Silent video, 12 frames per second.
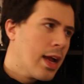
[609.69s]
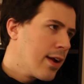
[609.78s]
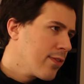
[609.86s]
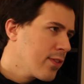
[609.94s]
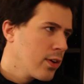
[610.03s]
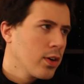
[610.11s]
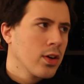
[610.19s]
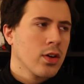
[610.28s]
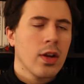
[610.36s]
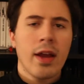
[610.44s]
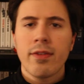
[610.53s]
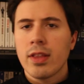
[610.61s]

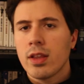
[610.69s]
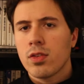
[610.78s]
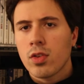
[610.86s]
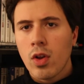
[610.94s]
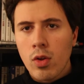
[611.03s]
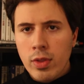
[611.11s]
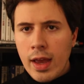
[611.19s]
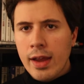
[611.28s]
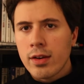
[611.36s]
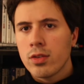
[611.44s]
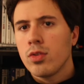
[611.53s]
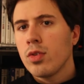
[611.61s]
after everything slowed
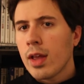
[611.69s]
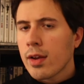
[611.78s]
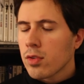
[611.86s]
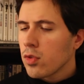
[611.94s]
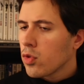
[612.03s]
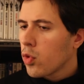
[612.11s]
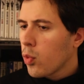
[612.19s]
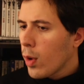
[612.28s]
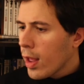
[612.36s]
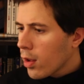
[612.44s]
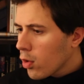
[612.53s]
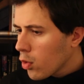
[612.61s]
down in
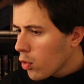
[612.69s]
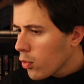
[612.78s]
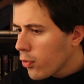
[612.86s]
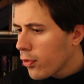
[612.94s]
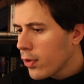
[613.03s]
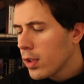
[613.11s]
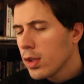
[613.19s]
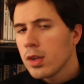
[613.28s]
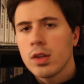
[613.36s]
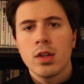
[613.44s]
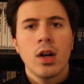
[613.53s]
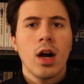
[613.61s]
2012,
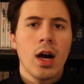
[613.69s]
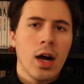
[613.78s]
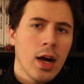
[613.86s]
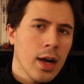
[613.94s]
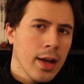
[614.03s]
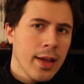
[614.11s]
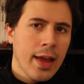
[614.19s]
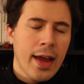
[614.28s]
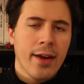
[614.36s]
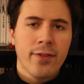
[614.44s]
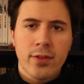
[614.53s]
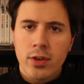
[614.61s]

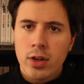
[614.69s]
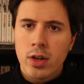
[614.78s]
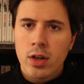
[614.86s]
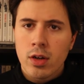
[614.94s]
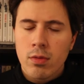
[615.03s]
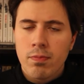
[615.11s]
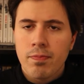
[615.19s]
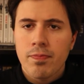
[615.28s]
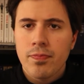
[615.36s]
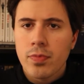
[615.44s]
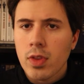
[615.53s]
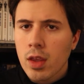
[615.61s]
after,
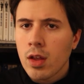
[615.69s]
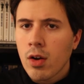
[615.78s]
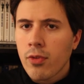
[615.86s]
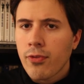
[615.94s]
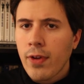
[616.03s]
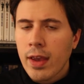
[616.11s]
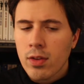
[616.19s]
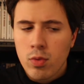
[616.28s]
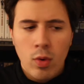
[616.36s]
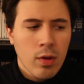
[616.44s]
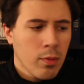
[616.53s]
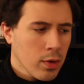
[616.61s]
you know, Phase
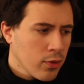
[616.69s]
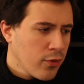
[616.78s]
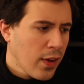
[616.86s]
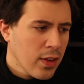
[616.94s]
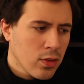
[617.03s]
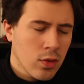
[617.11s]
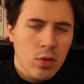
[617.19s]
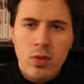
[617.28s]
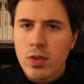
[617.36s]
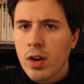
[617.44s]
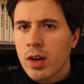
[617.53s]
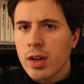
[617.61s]
1 was Phase 2
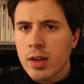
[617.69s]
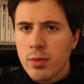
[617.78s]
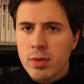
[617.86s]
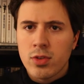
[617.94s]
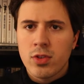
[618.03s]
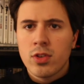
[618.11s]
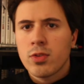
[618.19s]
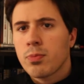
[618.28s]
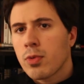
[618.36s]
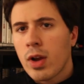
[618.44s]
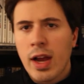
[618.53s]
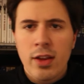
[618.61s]
started and it was just
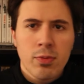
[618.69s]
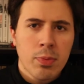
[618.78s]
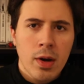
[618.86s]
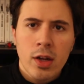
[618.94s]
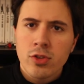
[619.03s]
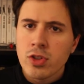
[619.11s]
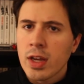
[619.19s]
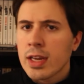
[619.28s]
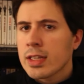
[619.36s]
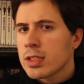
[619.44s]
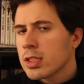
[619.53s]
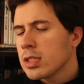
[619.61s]
class
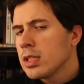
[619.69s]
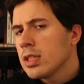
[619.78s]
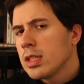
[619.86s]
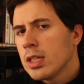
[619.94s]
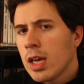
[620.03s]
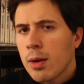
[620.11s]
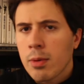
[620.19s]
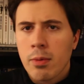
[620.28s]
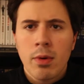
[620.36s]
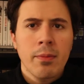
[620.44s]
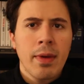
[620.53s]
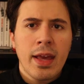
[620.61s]
projects and we
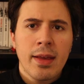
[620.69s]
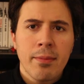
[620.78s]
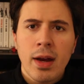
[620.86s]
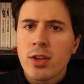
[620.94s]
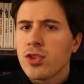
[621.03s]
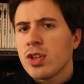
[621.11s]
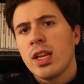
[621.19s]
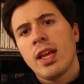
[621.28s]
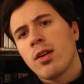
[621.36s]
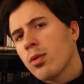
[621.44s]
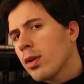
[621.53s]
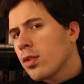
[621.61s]
weren't making much, and
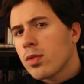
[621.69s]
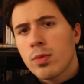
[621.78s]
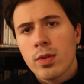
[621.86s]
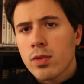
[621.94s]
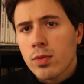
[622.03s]
now most